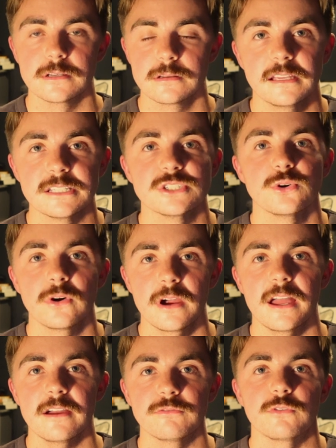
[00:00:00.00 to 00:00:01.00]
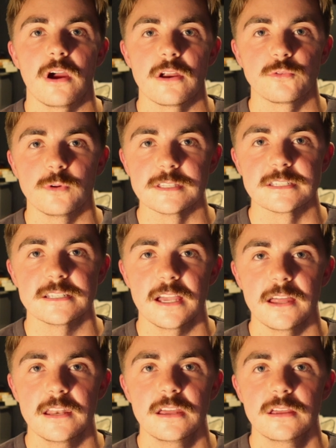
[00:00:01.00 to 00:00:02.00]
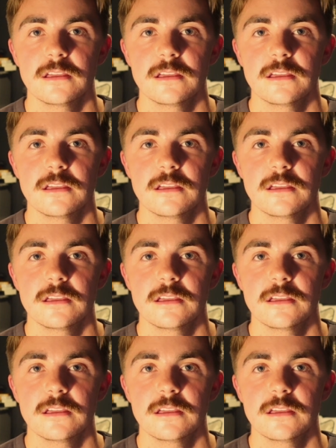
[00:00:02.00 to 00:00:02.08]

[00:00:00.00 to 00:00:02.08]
As Nora Ephron once said,